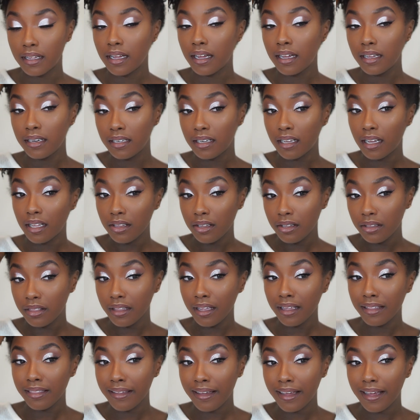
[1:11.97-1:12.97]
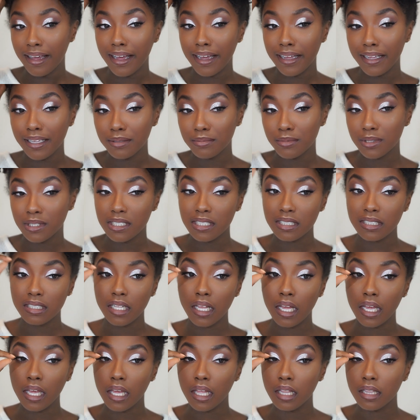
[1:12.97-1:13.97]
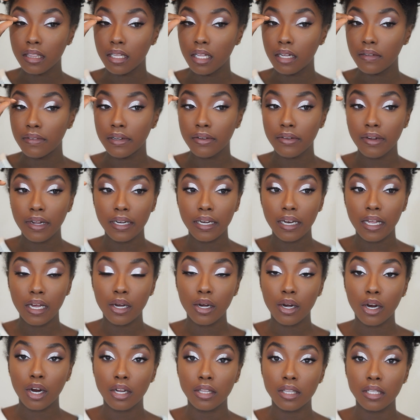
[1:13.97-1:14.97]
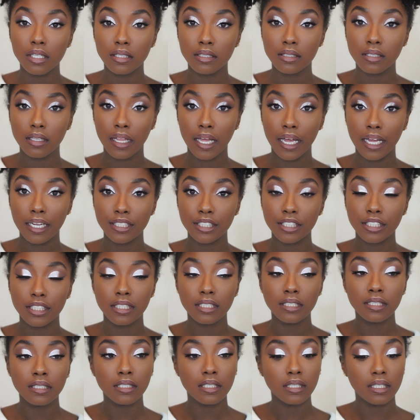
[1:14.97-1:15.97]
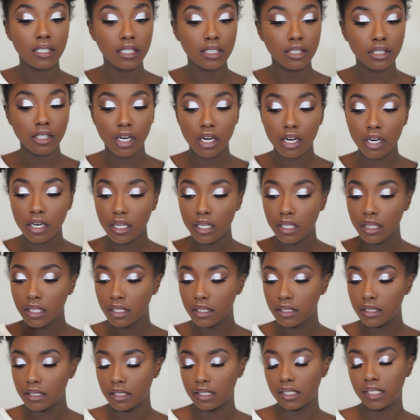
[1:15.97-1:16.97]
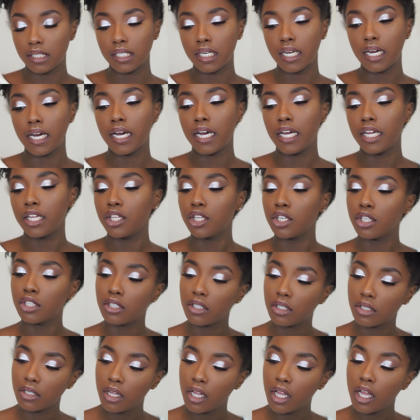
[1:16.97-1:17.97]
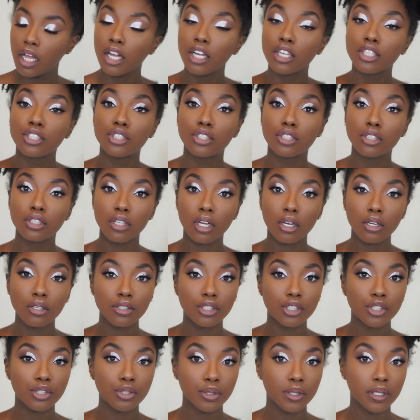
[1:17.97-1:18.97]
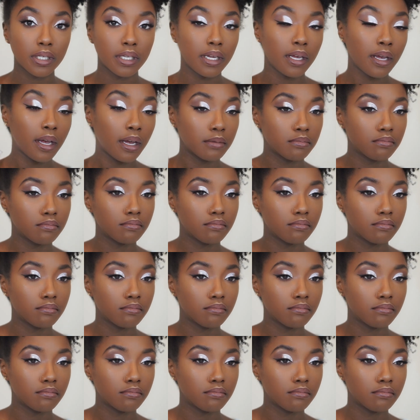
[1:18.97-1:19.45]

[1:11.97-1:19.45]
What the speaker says: Another thing that I am just like loving right now are these lashes. These are in the style Sultry